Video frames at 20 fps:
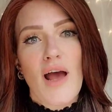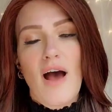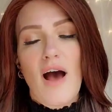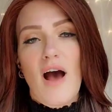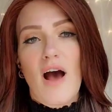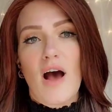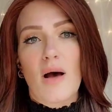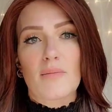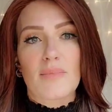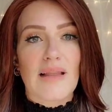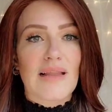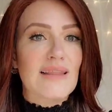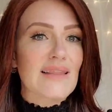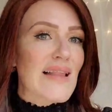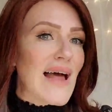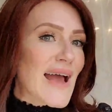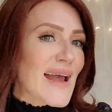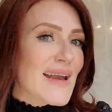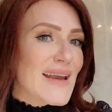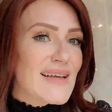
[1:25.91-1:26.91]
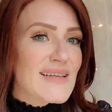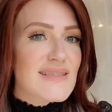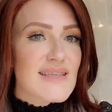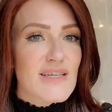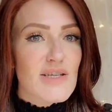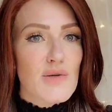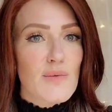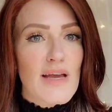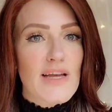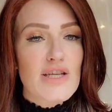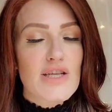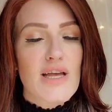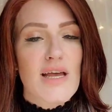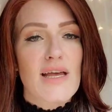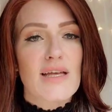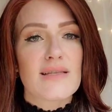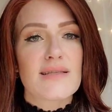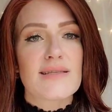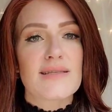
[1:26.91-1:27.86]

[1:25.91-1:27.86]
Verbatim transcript: um, the lighting situation.